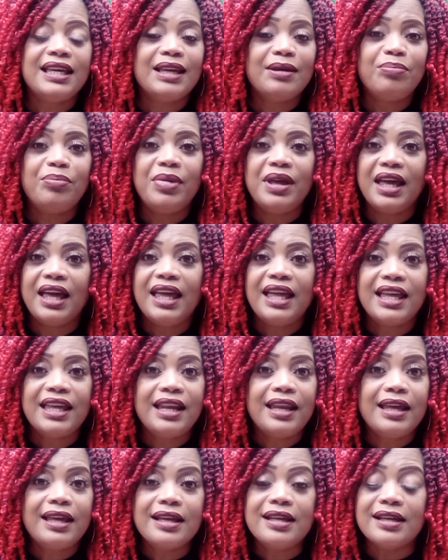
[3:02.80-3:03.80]
it
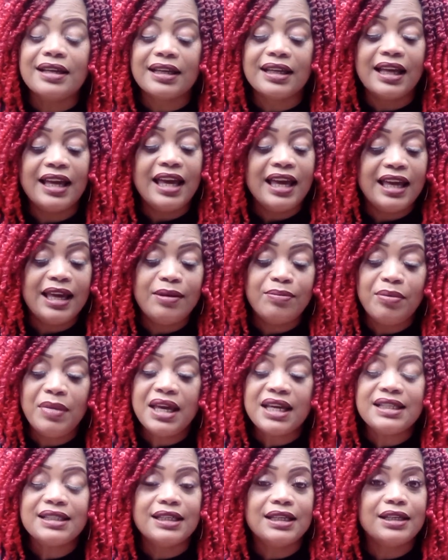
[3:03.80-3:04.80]
better. It
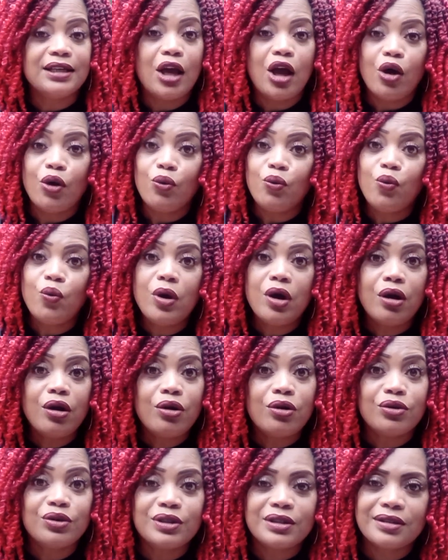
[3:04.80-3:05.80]
makes it
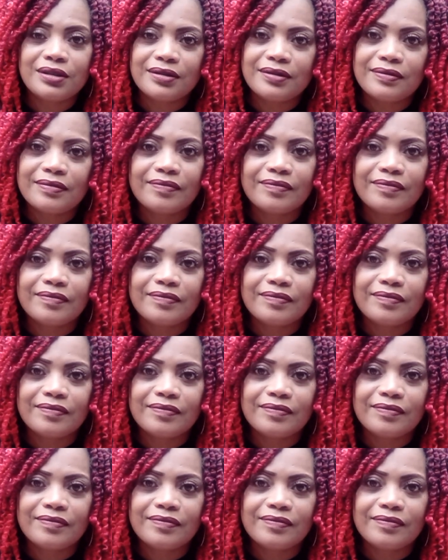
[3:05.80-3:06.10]
worse.